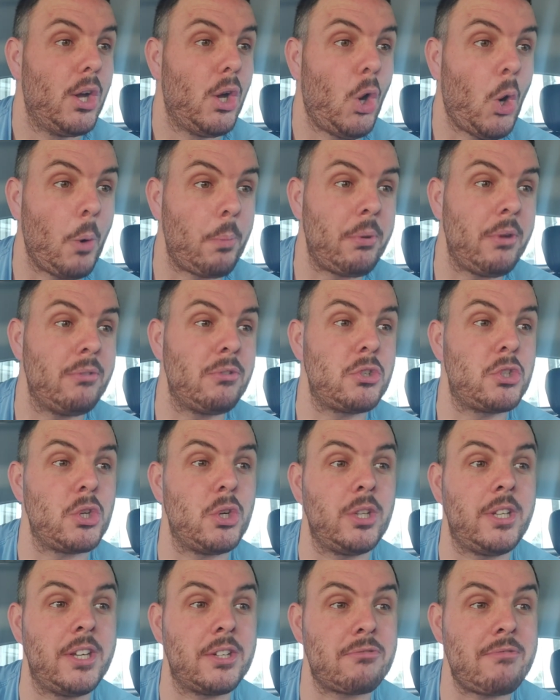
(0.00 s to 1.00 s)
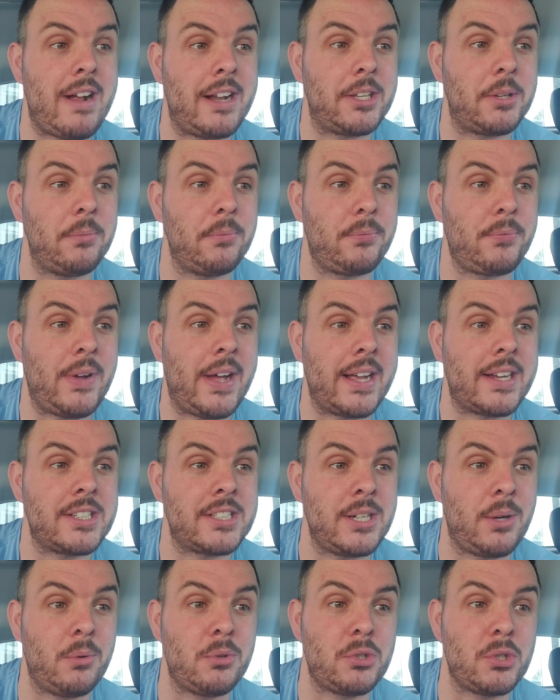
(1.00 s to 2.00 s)
Hope you've enjoyed these random
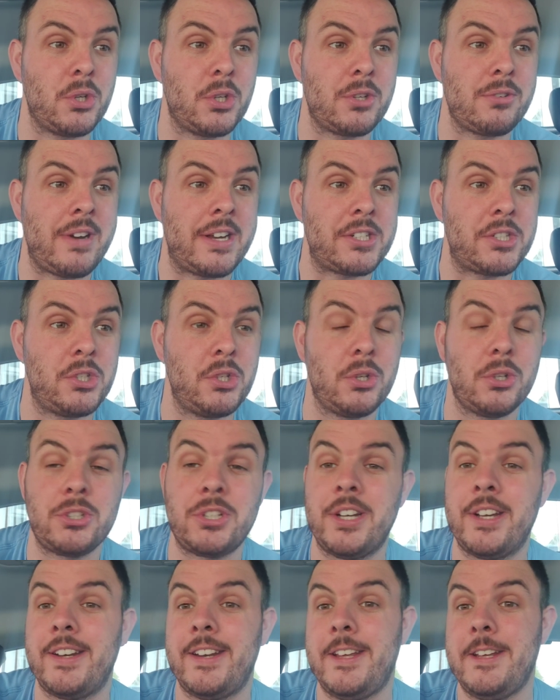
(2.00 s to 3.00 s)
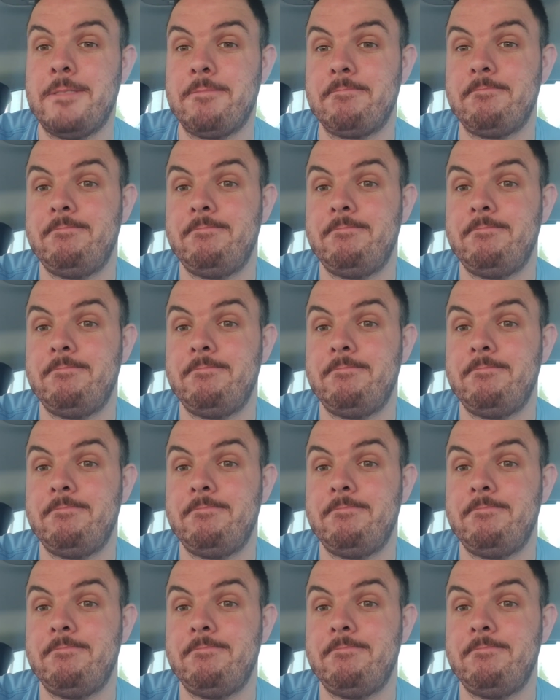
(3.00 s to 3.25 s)
facts. Now enjoy the rest of your journey.